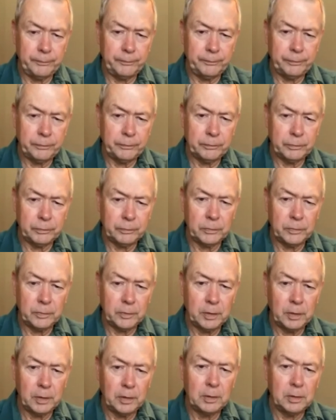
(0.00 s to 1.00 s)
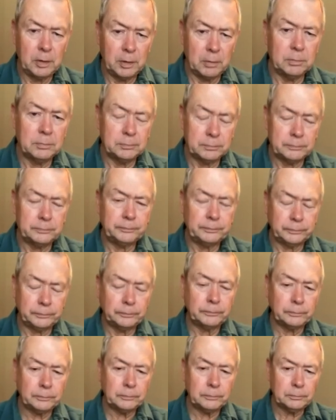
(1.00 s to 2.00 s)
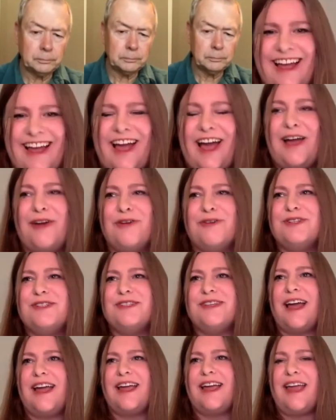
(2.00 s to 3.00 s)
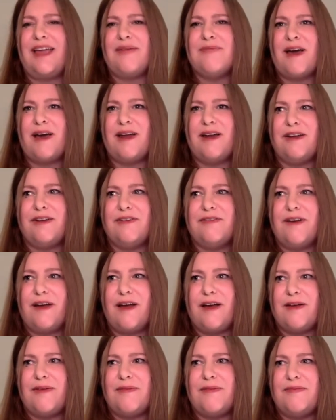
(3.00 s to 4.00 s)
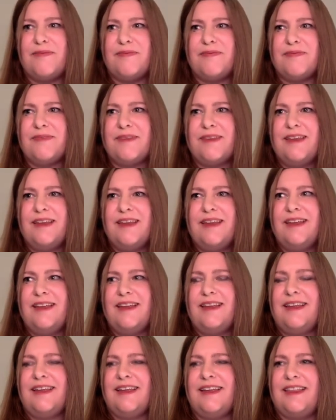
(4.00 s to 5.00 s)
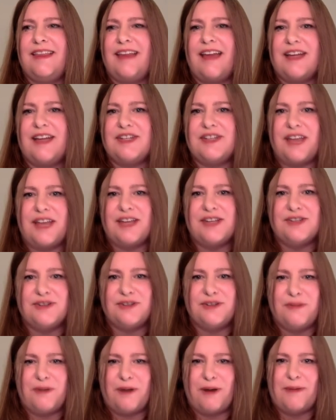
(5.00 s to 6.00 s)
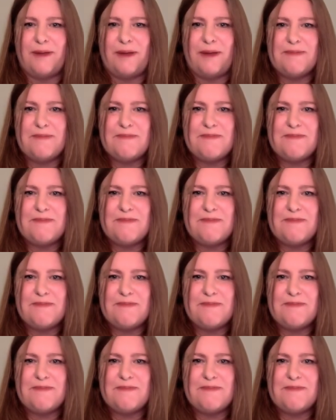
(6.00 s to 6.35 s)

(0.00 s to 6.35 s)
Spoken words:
Yeah. Okay. Yeah. I came out of the educational department.